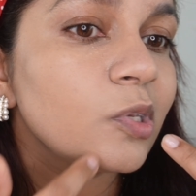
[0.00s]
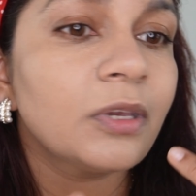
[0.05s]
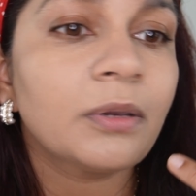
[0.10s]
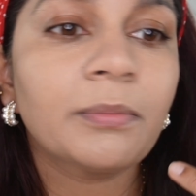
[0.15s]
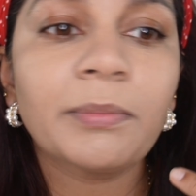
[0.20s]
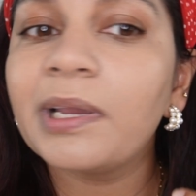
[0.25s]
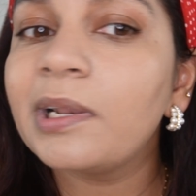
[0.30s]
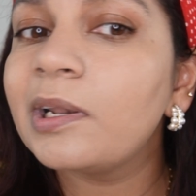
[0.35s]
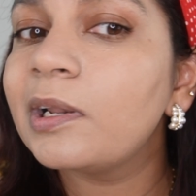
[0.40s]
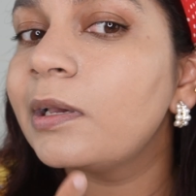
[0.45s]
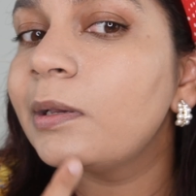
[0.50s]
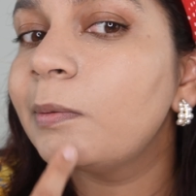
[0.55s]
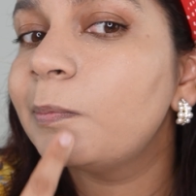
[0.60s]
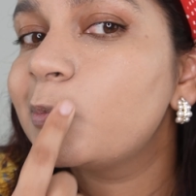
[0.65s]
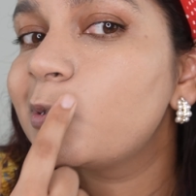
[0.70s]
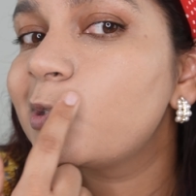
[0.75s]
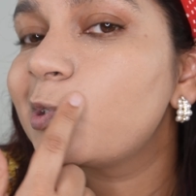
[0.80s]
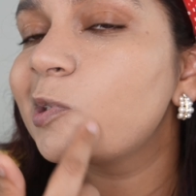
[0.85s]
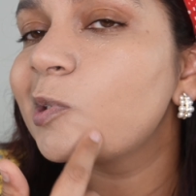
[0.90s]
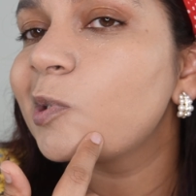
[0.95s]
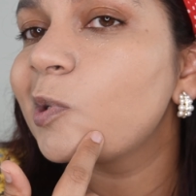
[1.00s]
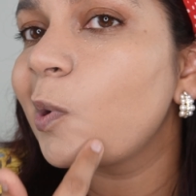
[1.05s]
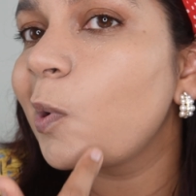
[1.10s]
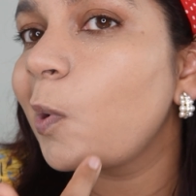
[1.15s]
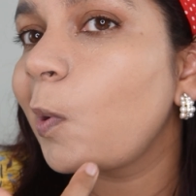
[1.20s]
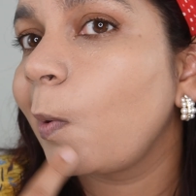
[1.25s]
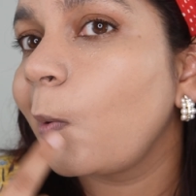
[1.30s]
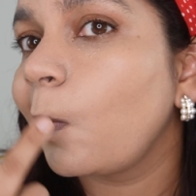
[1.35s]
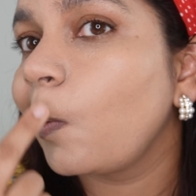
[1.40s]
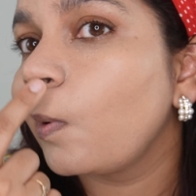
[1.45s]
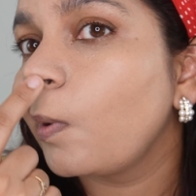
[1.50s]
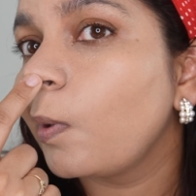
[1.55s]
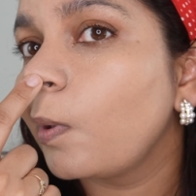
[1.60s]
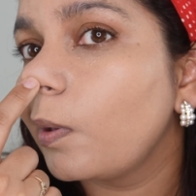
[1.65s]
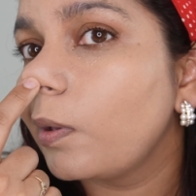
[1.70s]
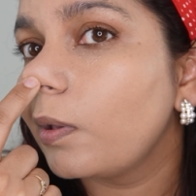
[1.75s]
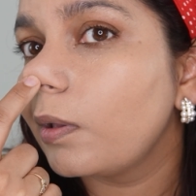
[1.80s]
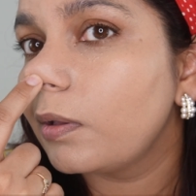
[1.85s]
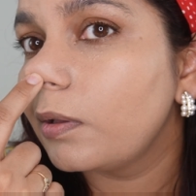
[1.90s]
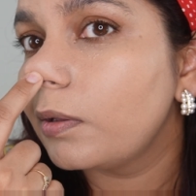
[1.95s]
near my lips?
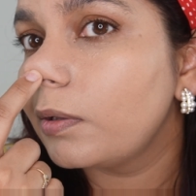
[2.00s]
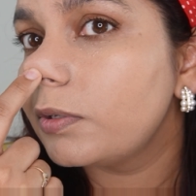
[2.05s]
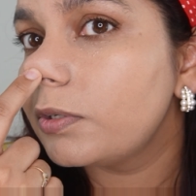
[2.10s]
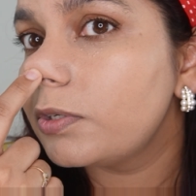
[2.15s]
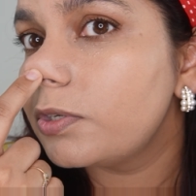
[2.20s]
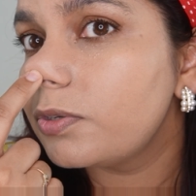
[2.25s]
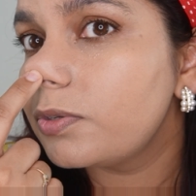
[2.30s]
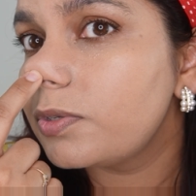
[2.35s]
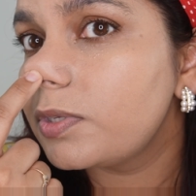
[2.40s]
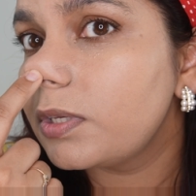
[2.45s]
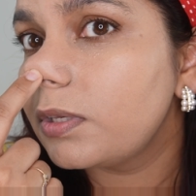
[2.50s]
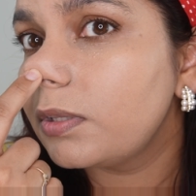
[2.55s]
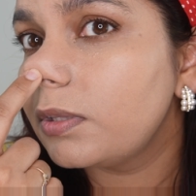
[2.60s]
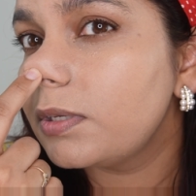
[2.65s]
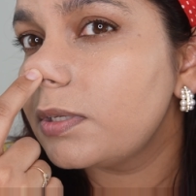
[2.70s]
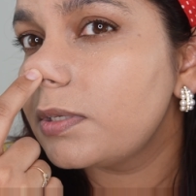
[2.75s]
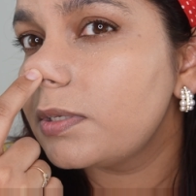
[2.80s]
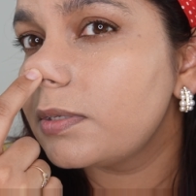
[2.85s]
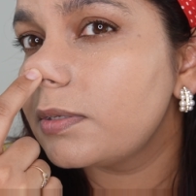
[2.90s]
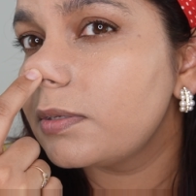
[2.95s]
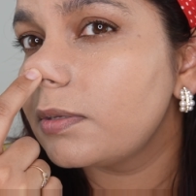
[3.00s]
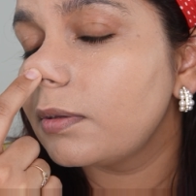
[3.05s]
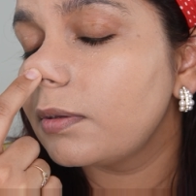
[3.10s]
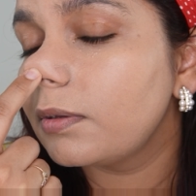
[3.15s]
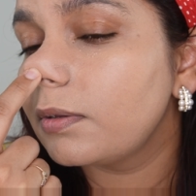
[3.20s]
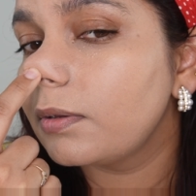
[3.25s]
Do you see this?